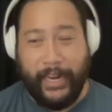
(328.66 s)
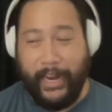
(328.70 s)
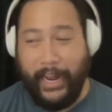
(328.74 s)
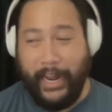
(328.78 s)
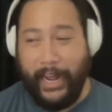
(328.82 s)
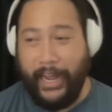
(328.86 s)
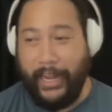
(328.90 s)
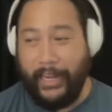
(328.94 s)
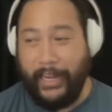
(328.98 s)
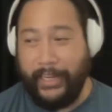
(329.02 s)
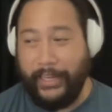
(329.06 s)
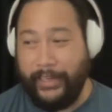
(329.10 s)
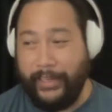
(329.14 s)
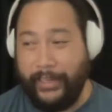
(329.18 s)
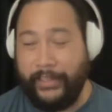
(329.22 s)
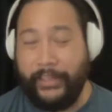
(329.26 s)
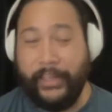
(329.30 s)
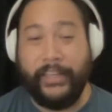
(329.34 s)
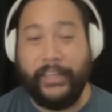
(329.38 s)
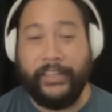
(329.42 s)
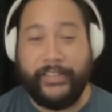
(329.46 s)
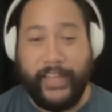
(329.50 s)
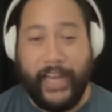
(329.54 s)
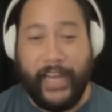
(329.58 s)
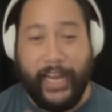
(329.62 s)
and I
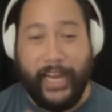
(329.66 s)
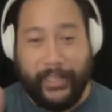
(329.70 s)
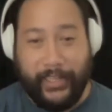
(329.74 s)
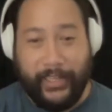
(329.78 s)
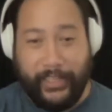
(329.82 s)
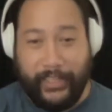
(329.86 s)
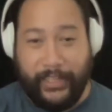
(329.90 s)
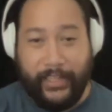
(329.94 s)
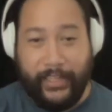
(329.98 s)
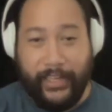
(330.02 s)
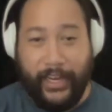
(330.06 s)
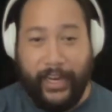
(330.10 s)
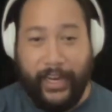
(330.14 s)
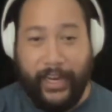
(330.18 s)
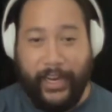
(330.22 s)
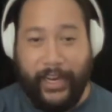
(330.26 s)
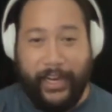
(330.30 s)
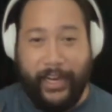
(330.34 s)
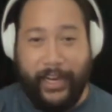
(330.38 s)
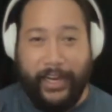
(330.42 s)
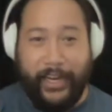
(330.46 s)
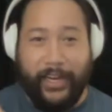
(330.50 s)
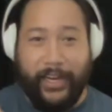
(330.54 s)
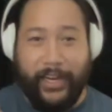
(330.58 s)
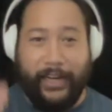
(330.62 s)
exactly the uh,
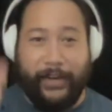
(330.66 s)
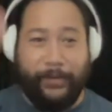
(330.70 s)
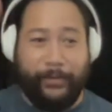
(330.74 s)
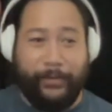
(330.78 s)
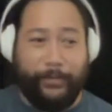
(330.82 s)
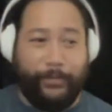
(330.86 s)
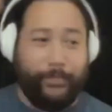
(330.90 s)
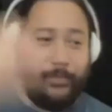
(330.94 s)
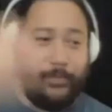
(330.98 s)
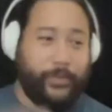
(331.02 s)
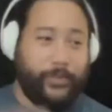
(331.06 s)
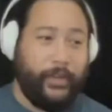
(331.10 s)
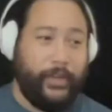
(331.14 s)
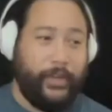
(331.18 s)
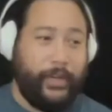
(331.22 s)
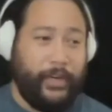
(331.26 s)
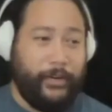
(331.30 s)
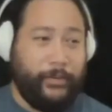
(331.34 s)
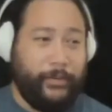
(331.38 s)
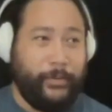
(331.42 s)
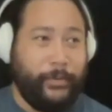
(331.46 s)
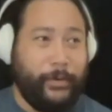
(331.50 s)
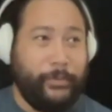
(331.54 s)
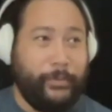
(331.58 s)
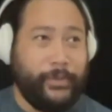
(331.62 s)
uh, um,
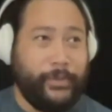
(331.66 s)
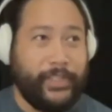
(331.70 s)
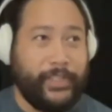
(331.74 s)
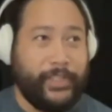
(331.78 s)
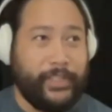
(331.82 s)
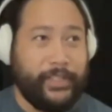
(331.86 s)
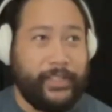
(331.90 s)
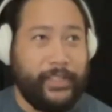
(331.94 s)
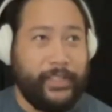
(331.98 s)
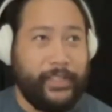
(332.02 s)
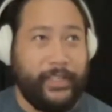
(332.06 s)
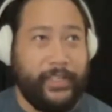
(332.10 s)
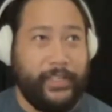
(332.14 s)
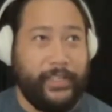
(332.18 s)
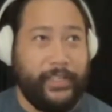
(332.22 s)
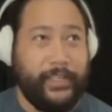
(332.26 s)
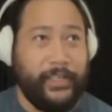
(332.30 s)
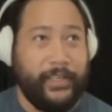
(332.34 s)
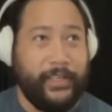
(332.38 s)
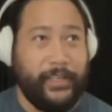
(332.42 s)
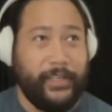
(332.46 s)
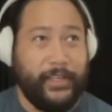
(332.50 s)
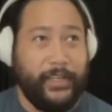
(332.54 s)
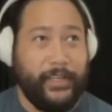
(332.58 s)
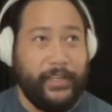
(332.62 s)
uh, what was it the
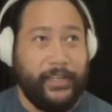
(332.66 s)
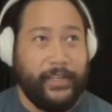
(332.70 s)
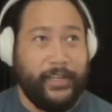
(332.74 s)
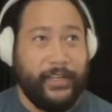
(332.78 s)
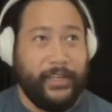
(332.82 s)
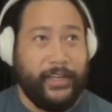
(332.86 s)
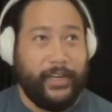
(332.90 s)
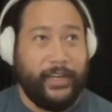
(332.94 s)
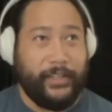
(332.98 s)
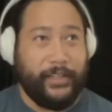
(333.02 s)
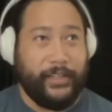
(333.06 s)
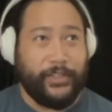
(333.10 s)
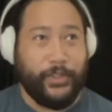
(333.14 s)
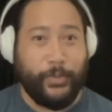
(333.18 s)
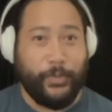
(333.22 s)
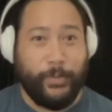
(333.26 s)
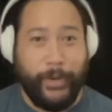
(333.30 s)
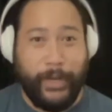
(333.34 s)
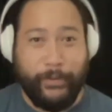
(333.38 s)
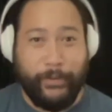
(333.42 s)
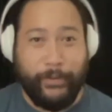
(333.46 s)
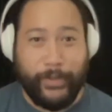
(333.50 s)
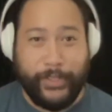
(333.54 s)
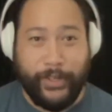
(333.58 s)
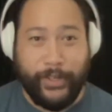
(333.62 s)
uh,
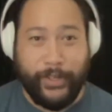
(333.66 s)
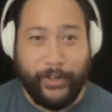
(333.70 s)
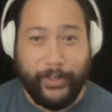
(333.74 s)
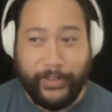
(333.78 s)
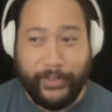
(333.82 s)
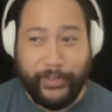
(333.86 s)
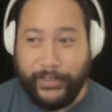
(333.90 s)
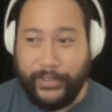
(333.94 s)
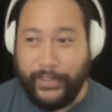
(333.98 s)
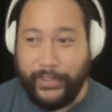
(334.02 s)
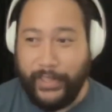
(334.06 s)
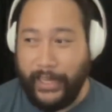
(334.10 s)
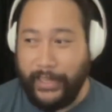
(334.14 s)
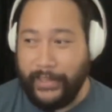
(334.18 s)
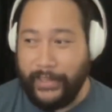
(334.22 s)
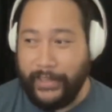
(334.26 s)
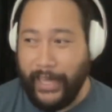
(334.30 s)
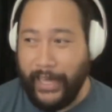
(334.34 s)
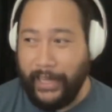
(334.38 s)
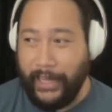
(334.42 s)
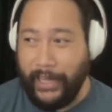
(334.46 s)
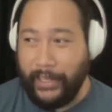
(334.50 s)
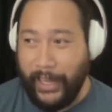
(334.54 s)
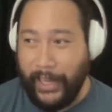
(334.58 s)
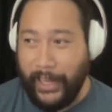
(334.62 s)
Superman Returns that
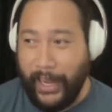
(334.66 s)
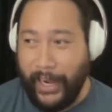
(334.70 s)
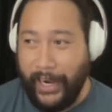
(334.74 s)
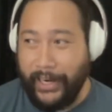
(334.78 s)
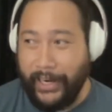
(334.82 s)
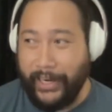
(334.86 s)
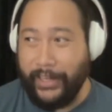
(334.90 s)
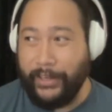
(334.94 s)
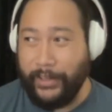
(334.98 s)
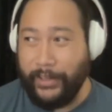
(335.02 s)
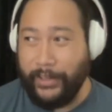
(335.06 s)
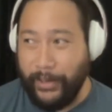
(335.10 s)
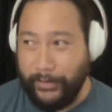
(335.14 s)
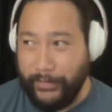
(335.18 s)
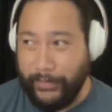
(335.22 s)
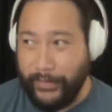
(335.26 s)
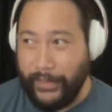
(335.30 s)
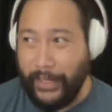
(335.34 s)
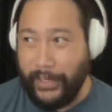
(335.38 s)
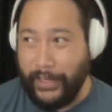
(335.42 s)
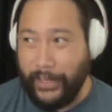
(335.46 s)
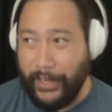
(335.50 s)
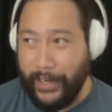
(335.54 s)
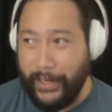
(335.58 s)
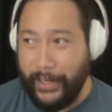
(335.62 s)
that line. I love
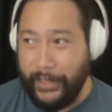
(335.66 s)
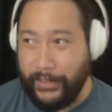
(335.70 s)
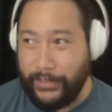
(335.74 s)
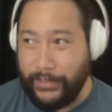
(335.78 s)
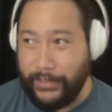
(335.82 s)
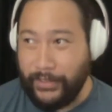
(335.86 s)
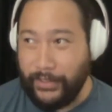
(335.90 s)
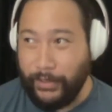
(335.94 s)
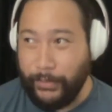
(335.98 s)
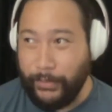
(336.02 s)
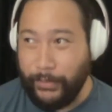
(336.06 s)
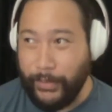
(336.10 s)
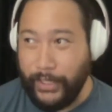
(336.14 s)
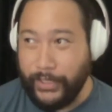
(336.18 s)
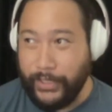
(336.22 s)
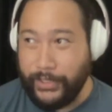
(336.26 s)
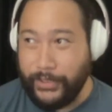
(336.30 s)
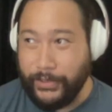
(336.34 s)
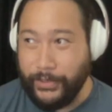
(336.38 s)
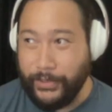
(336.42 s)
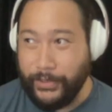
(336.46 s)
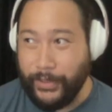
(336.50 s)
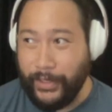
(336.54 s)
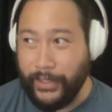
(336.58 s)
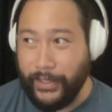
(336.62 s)
that line so
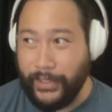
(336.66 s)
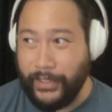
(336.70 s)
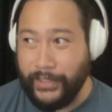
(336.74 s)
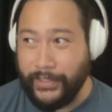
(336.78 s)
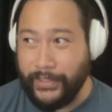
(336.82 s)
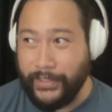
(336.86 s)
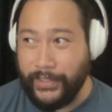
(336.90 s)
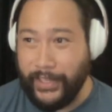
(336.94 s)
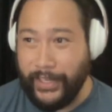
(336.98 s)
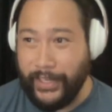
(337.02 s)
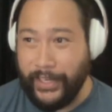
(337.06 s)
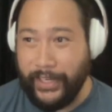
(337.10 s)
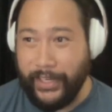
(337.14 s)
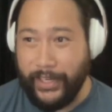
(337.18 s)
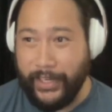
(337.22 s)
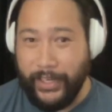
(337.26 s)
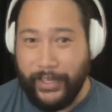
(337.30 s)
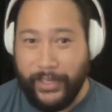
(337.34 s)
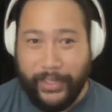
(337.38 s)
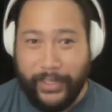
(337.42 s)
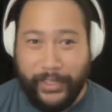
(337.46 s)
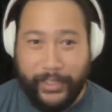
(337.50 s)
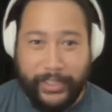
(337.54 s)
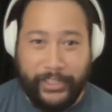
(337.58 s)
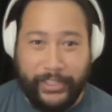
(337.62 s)
much where he's like
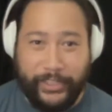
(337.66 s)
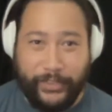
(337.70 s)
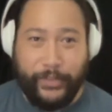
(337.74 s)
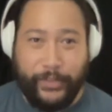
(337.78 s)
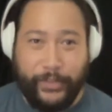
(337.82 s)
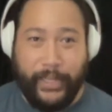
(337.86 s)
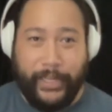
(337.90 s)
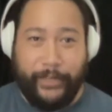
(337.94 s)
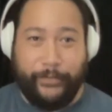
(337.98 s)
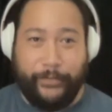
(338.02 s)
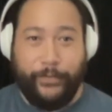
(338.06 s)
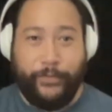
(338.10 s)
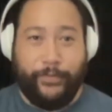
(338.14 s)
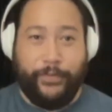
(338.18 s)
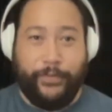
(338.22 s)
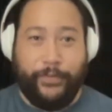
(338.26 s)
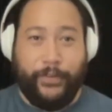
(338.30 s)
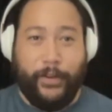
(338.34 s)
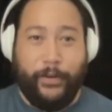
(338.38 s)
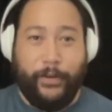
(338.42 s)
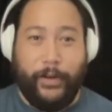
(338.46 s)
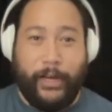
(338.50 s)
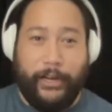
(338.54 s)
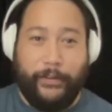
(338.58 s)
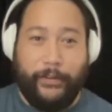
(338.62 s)
he's like
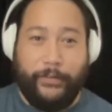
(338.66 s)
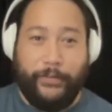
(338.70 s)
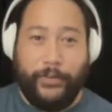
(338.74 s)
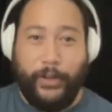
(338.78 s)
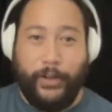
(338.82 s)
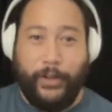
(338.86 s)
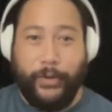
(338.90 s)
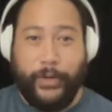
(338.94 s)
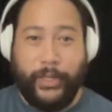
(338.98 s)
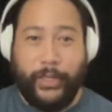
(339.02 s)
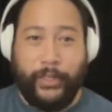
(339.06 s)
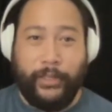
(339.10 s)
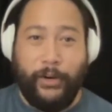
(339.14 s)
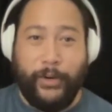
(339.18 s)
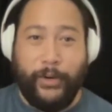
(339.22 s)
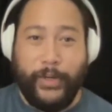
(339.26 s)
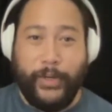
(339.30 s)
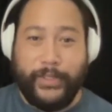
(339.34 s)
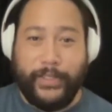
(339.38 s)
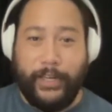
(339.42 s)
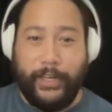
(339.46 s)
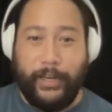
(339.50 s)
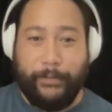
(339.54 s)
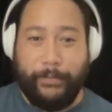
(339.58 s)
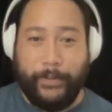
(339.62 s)
flo- uh, floating
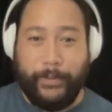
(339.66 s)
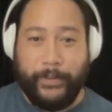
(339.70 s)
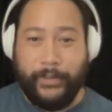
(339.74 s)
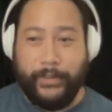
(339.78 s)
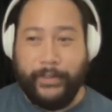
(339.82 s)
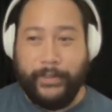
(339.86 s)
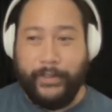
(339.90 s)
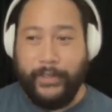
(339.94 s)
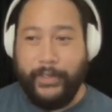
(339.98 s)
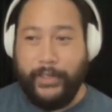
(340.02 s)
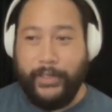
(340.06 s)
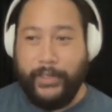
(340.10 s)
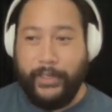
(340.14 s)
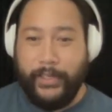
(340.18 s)
Lois up and